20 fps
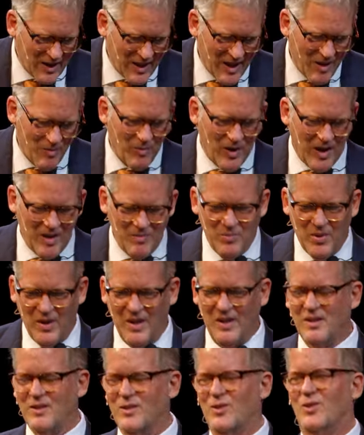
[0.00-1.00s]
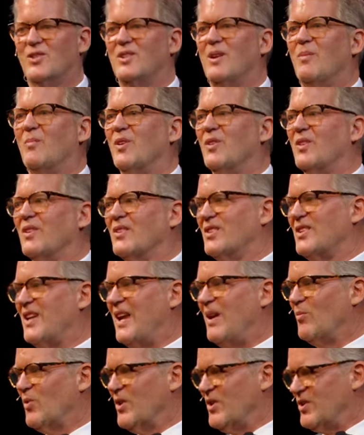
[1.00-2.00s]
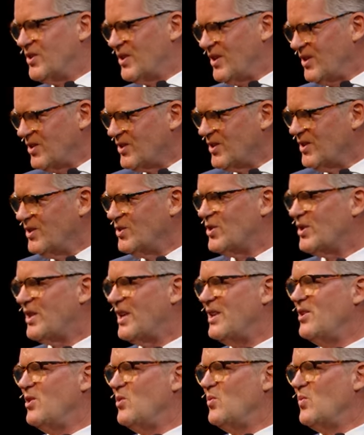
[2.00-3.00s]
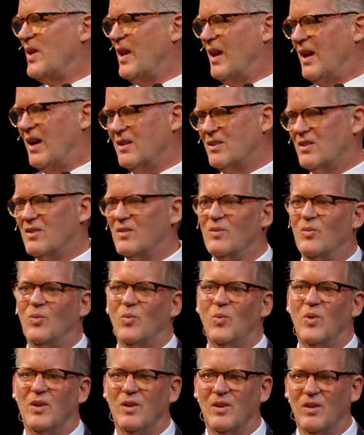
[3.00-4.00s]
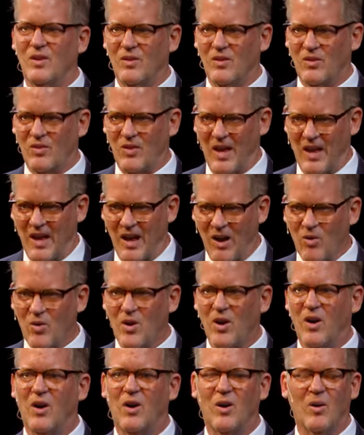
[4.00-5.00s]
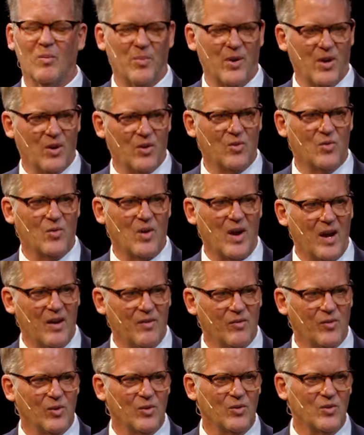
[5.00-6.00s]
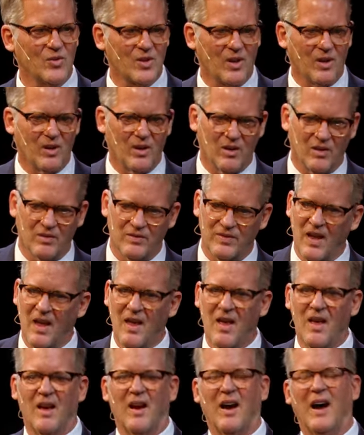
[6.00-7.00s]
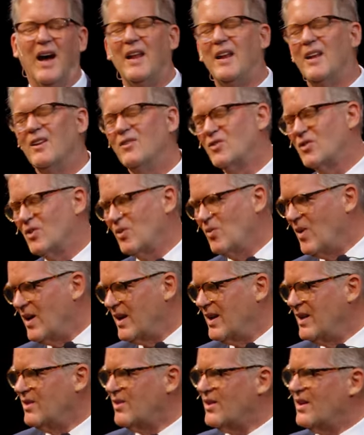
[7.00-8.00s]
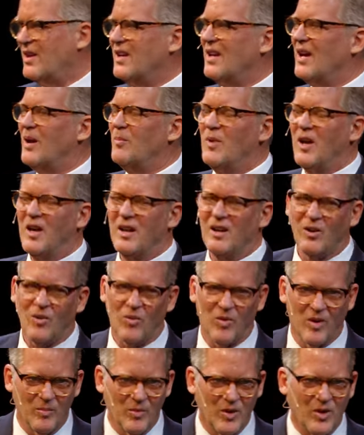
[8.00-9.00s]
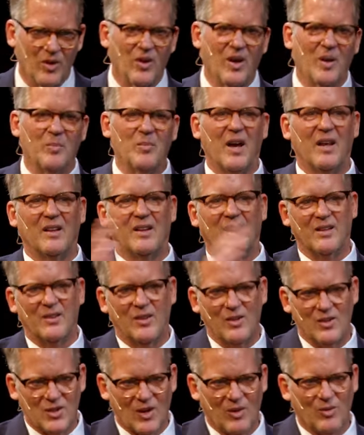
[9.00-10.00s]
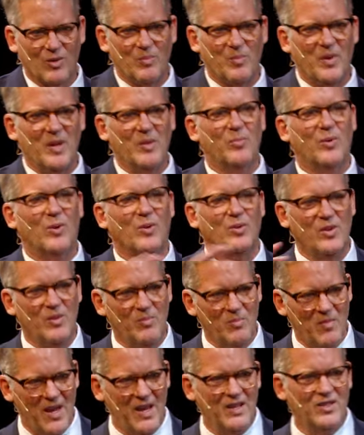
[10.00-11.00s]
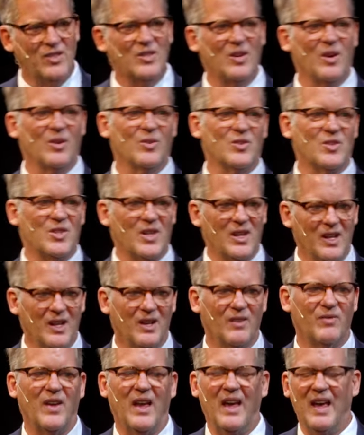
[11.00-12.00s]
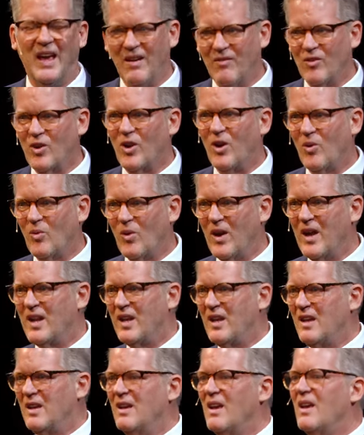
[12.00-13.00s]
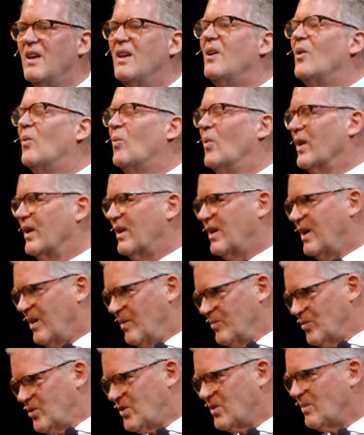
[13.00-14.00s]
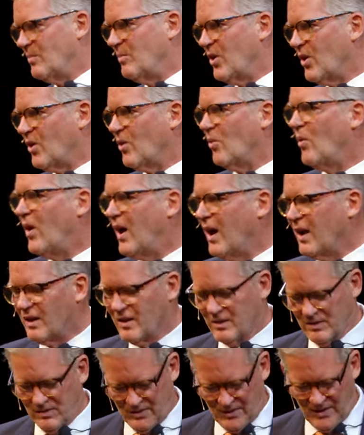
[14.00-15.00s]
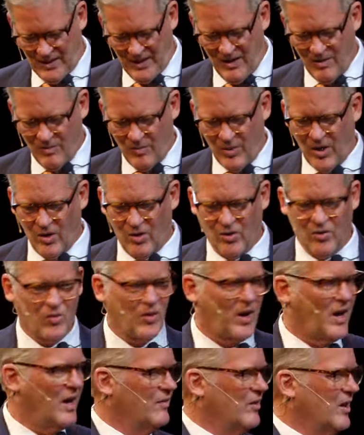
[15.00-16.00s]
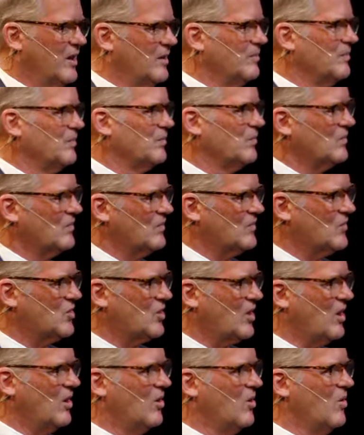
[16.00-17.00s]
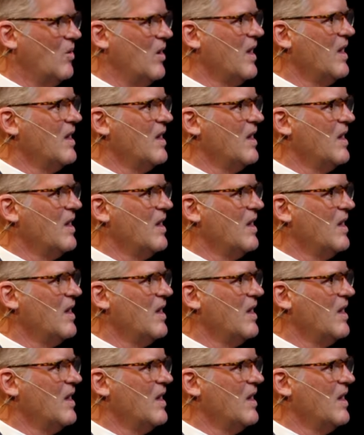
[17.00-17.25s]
of that might be is some of the same resistance that you get with alcohol impaired drivers of I didn't do anything, I'm not a criminal, I'm not like these other people. You may start seeing it if you haven't already when it comes to marijuana impaired driving. So